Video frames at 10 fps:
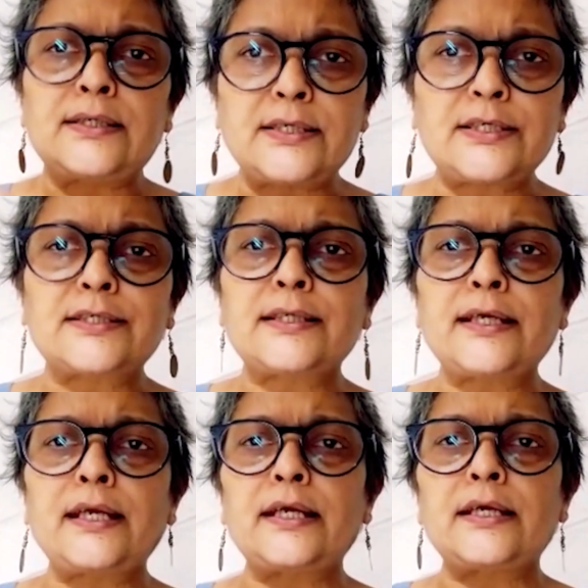
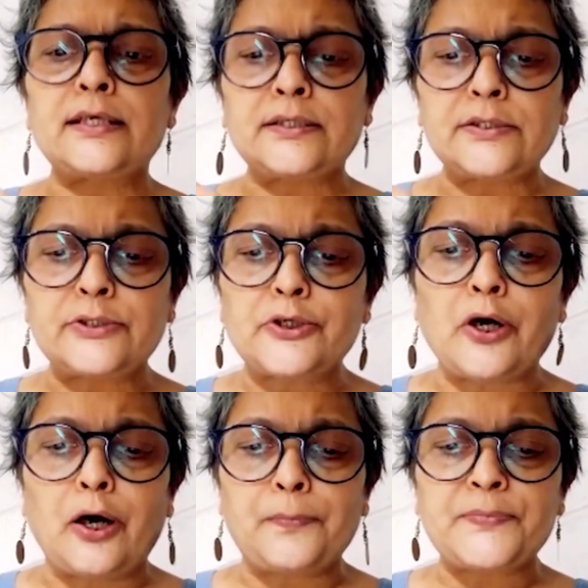drizzly,
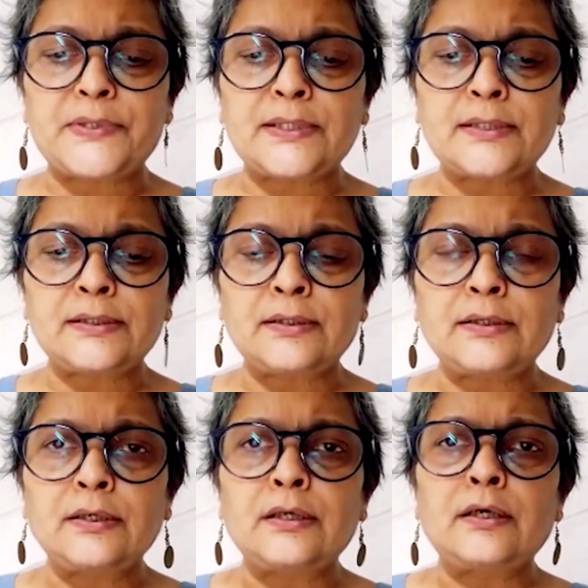drops
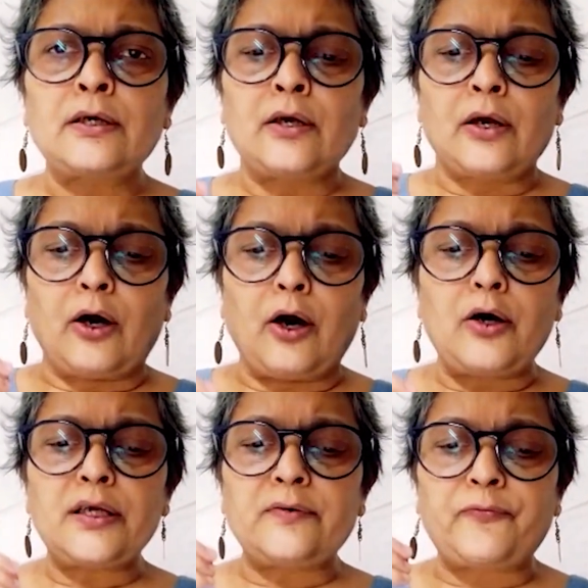
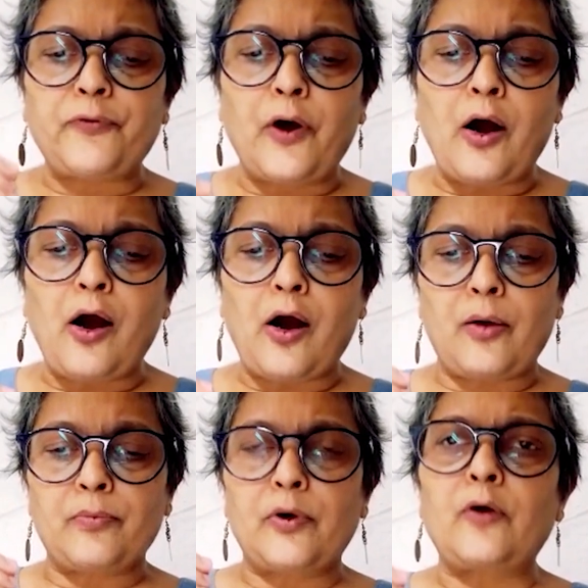on a
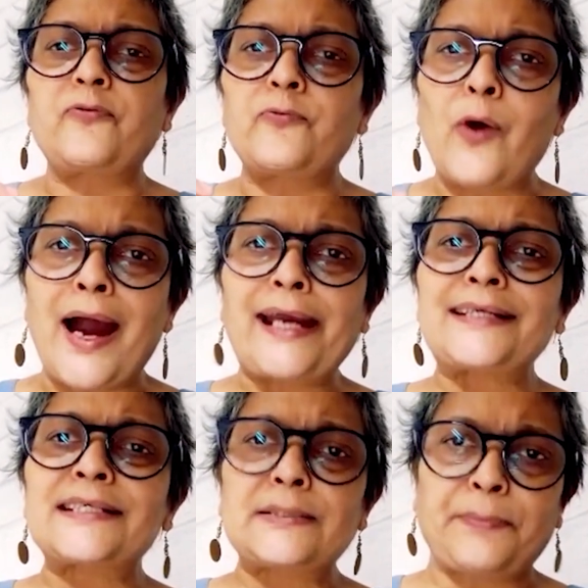form of
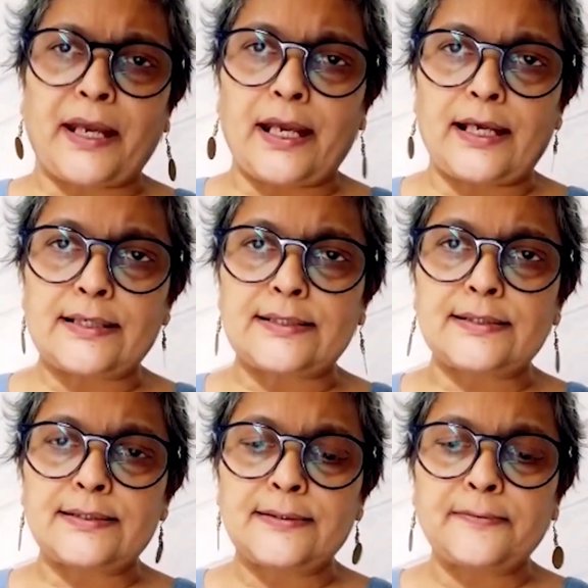white
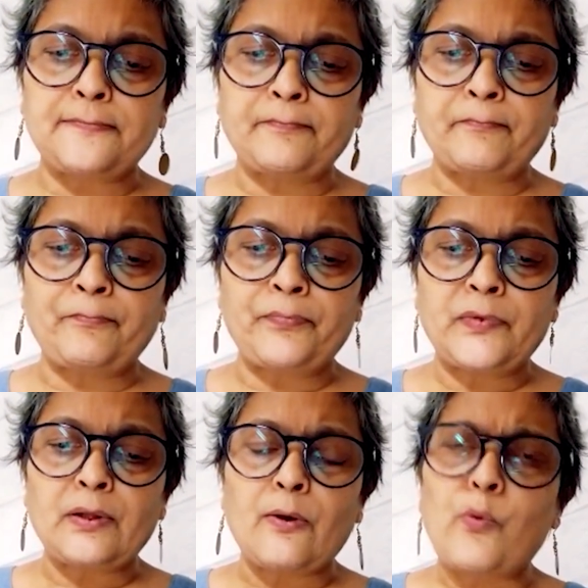space.
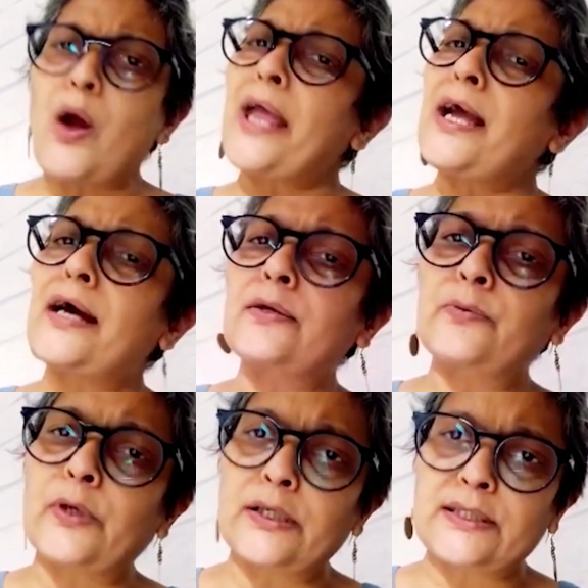Why
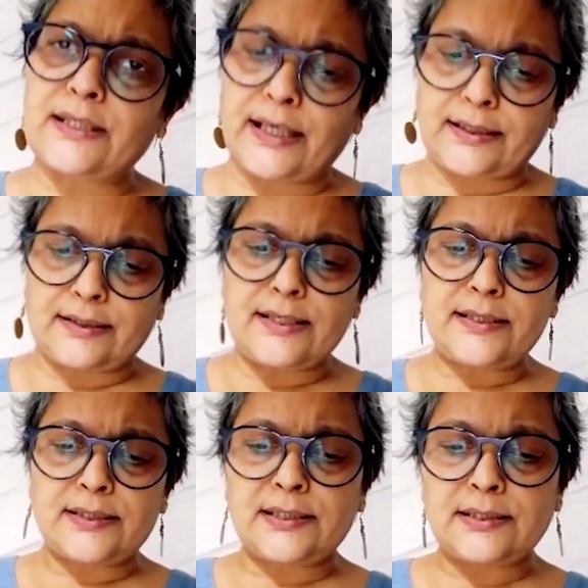are words like
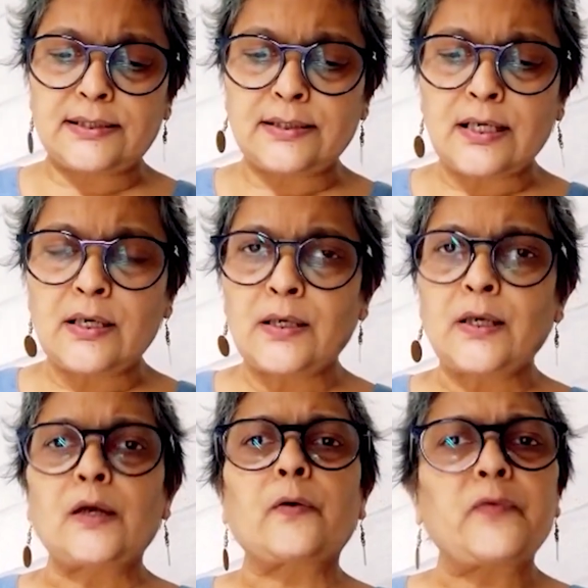this?
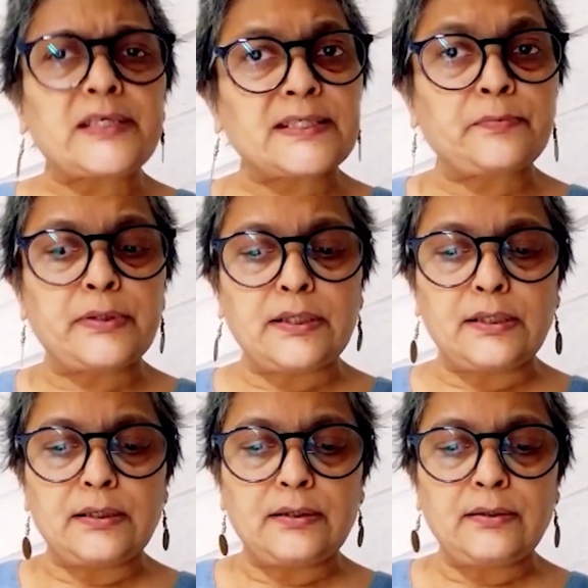
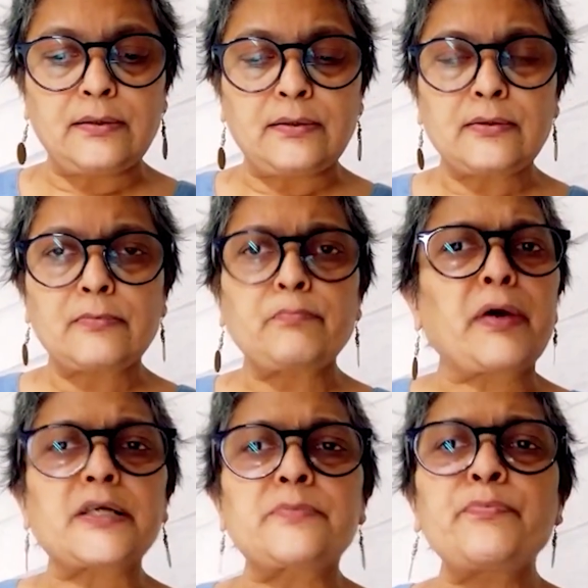Visible
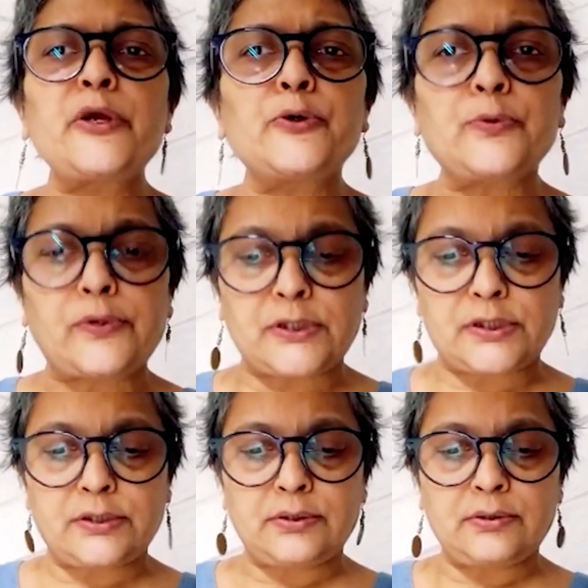but mute,
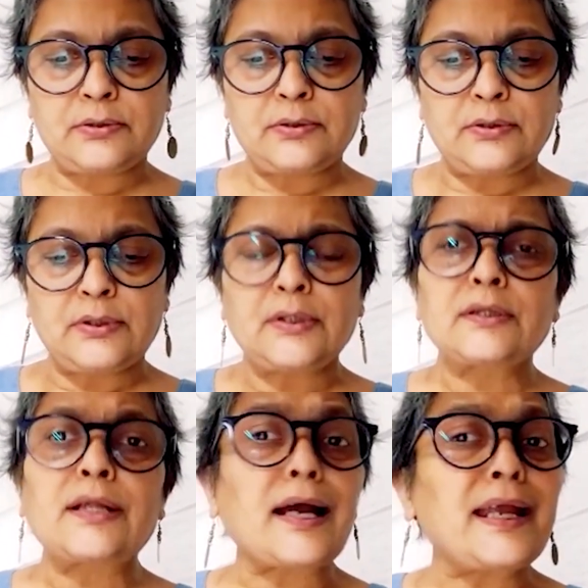
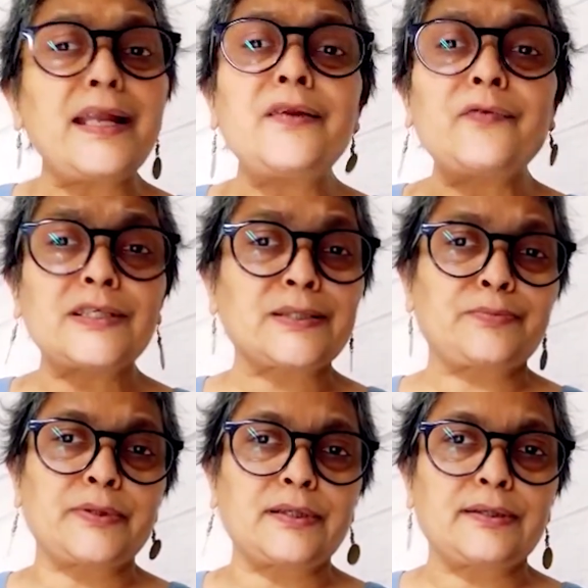the
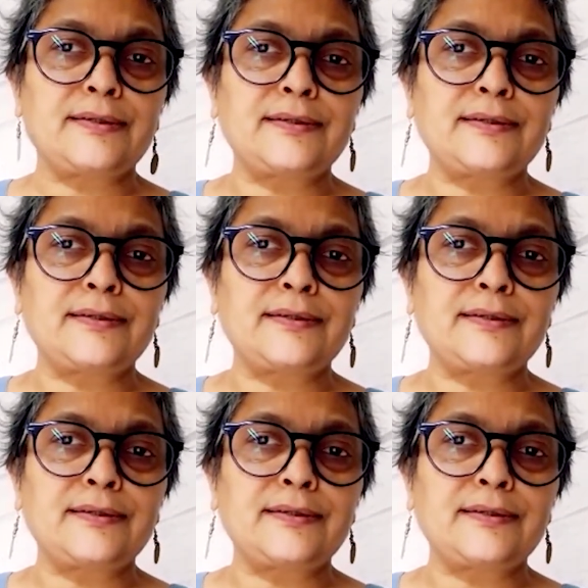invisible